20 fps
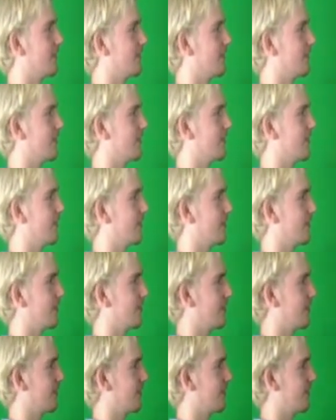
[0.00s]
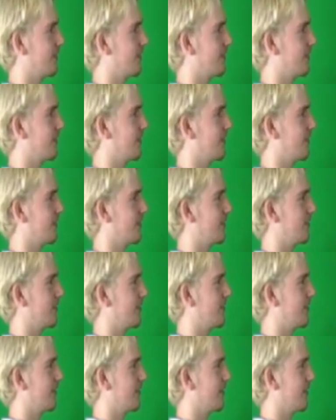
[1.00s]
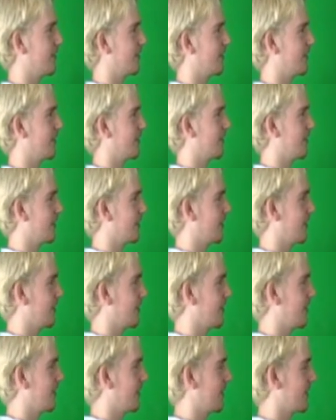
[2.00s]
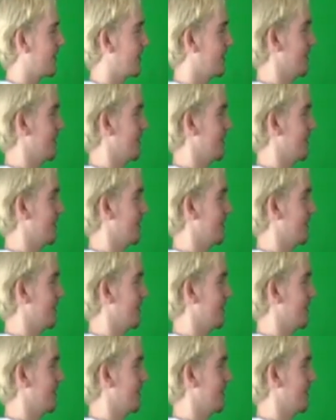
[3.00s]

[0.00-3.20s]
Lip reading: (silent)